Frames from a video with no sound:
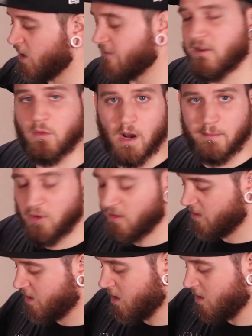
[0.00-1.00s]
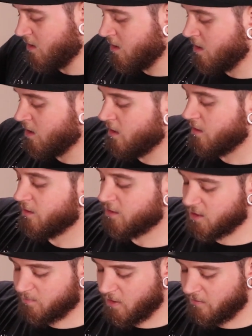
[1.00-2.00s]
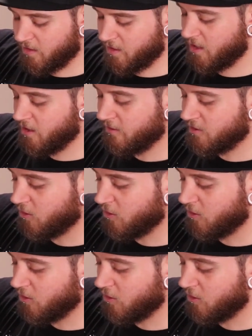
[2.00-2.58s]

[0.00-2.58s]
whatever you want to put in there. There's a spot right here